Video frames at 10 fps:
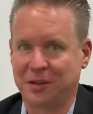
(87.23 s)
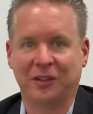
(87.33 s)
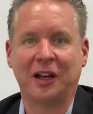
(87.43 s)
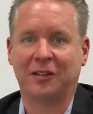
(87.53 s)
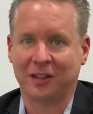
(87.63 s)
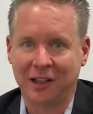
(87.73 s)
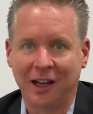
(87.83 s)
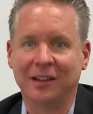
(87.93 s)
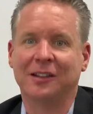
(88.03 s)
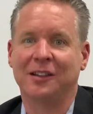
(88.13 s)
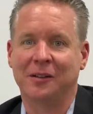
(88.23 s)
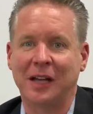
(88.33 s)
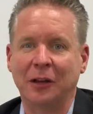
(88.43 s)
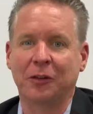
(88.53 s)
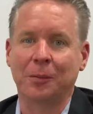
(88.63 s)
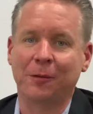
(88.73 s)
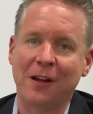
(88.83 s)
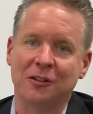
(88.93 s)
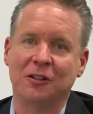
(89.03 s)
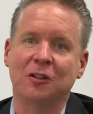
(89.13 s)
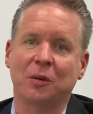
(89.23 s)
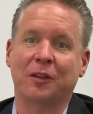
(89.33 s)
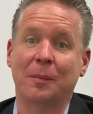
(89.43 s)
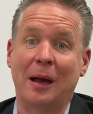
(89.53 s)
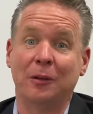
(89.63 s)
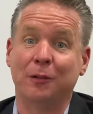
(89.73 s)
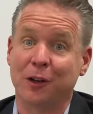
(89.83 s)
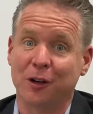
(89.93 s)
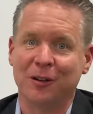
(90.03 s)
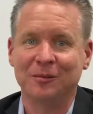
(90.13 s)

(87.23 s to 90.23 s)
Precisely, yeah. An ounce of prevention's worth a pound of cure.